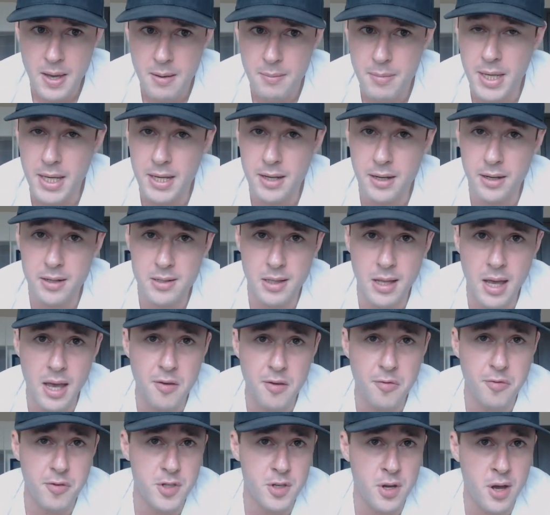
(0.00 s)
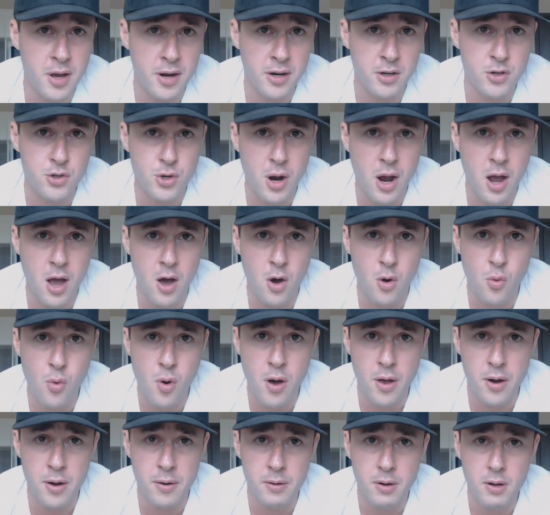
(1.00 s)
Because life is not a trial
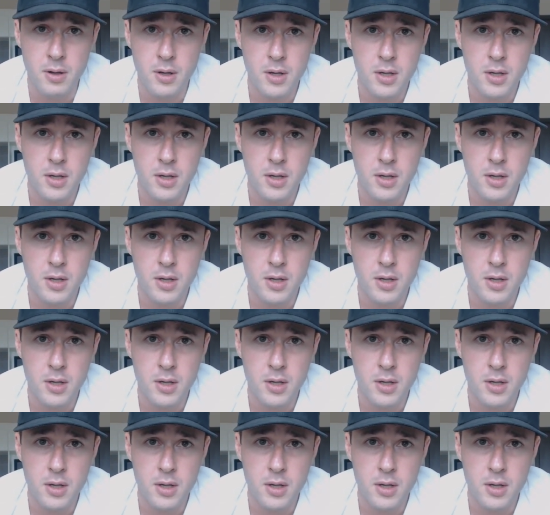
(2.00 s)
run,